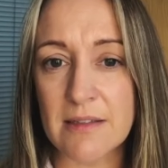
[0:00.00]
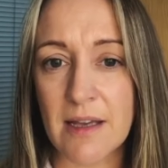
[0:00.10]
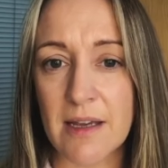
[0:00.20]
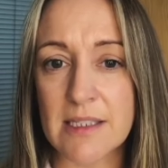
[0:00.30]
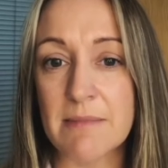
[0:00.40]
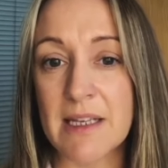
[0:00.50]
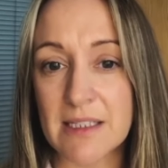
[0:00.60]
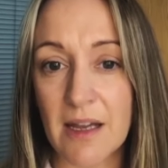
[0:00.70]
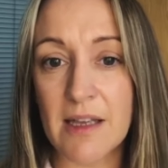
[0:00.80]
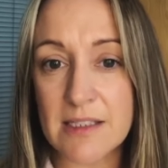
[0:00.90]
cement
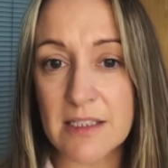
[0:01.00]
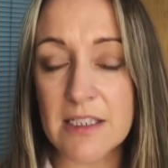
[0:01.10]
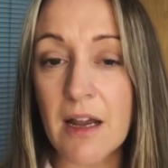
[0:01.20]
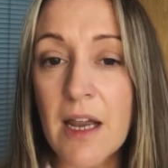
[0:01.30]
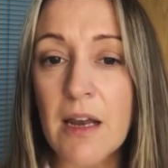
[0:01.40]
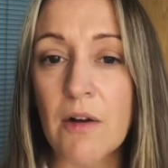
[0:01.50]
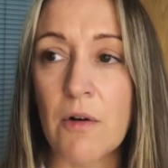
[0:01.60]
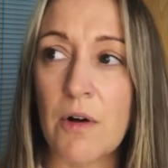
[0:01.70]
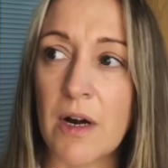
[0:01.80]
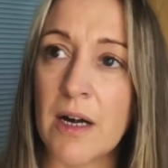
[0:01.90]
encaustic tile
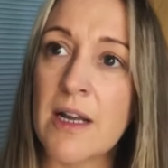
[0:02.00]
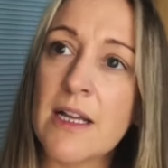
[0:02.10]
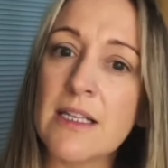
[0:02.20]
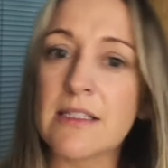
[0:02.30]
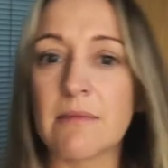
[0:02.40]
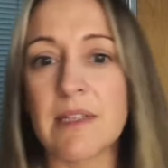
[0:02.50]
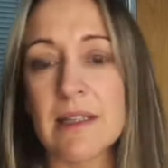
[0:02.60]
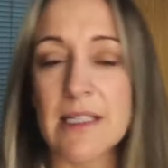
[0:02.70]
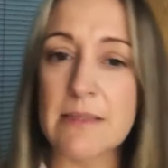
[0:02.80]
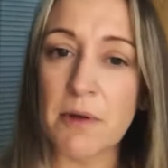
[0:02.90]
or something
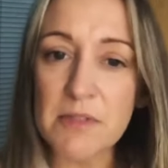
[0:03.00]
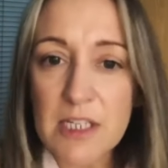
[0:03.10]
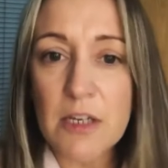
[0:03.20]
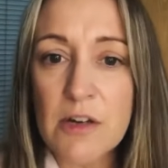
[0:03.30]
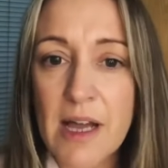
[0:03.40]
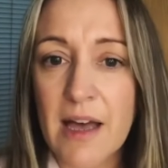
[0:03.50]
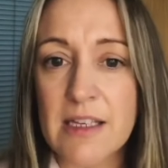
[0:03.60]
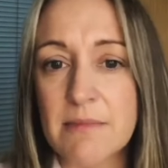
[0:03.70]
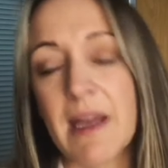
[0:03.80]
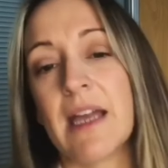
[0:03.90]
that's supposed to look
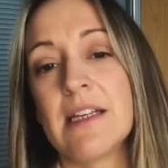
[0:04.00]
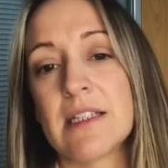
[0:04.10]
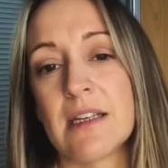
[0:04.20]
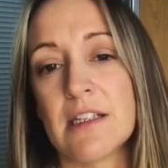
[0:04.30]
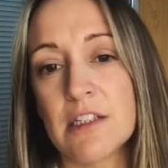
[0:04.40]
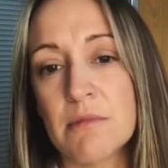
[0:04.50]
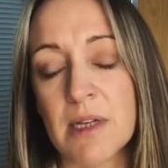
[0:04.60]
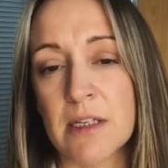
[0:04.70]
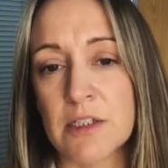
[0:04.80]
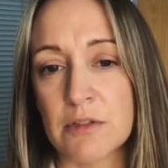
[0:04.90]
handmade, then a
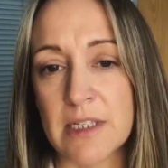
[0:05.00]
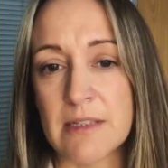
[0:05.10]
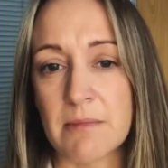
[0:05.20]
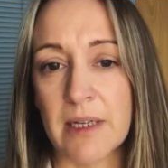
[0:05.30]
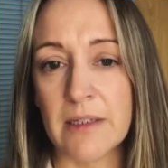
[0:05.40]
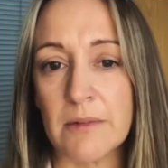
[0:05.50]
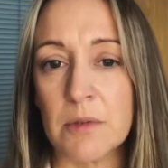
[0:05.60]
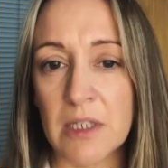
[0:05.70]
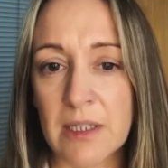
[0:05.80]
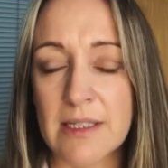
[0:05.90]
2mm joint might not
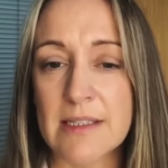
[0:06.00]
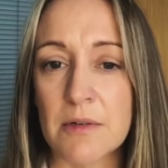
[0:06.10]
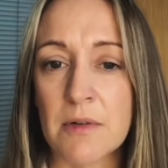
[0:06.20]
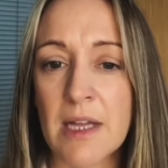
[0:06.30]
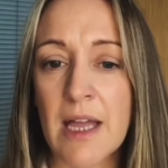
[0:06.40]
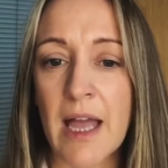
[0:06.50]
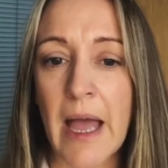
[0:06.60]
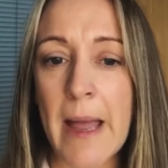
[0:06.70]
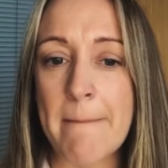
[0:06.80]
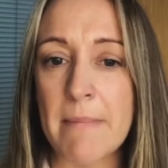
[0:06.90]
work. So
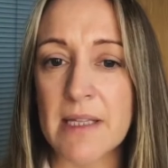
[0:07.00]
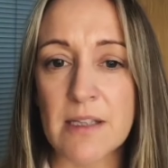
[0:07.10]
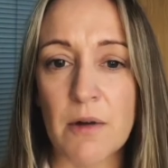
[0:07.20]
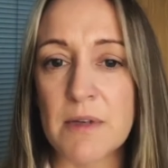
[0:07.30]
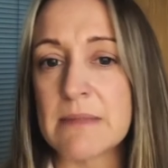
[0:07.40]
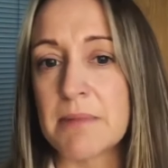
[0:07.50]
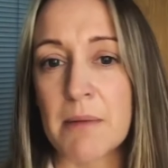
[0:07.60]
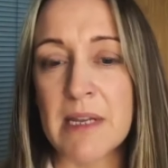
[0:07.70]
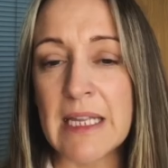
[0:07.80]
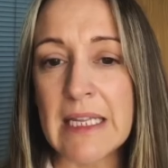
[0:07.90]
it's always
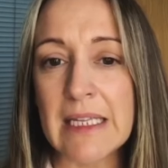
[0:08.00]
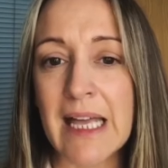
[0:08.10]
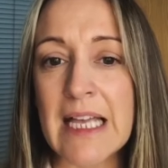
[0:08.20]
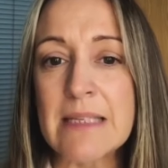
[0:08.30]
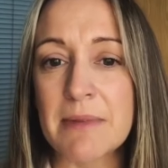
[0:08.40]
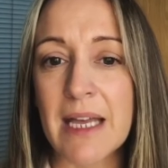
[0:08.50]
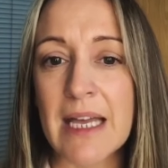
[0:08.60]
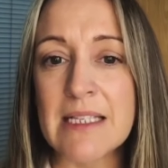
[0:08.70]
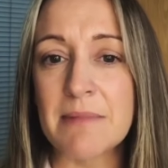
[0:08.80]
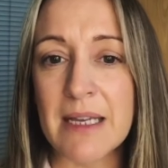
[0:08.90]
probably case by
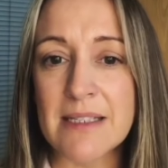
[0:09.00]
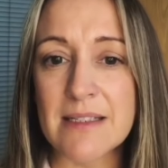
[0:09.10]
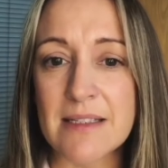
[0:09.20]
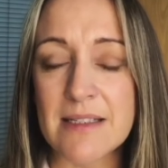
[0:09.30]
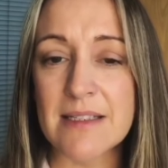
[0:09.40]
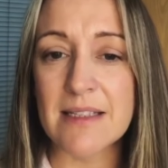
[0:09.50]
case basis.